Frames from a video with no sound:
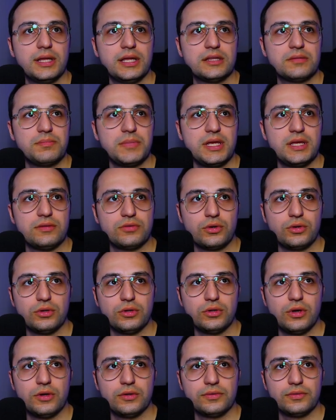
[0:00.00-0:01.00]
me toggle
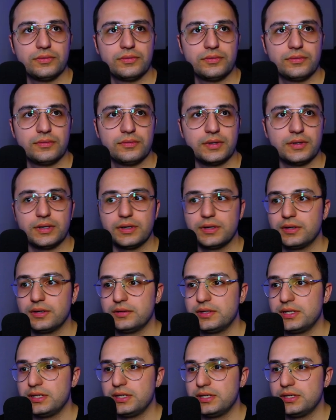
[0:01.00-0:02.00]
on
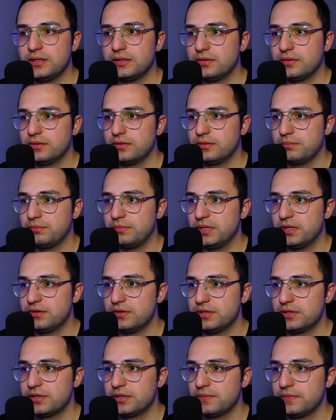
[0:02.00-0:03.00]
the mirror.
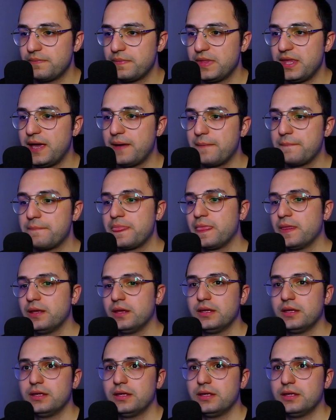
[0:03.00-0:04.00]
Yeah,
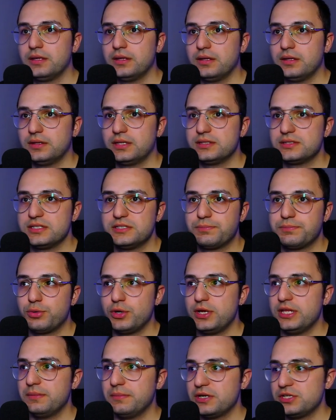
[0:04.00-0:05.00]
this is
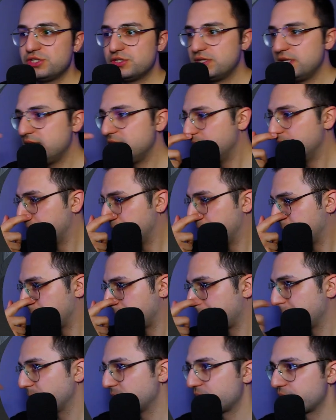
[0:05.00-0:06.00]
pretty much the
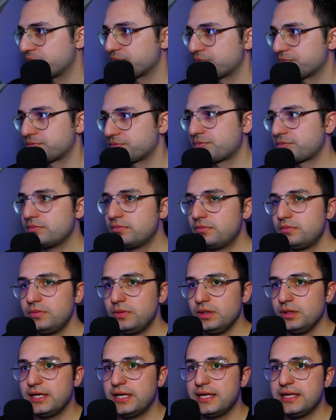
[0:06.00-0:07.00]

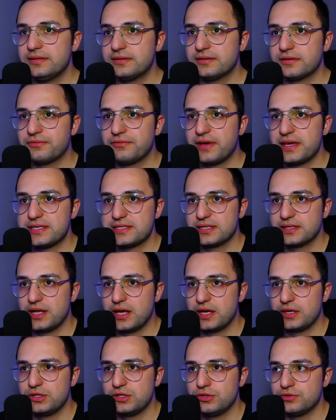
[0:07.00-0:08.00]
interface that I
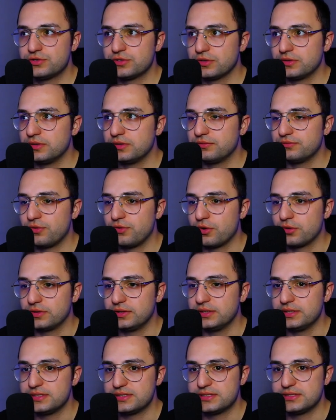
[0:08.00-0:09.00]
use for
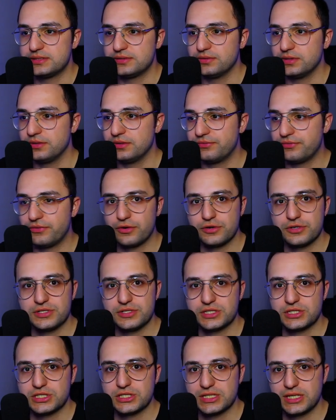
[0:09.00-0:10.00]
this
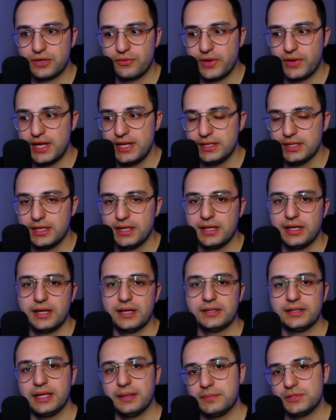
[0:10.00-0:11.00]
first screen.
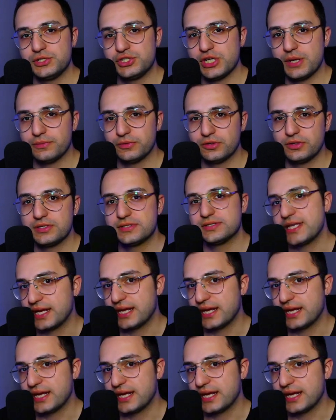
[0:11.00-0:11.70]
Let me jump to the second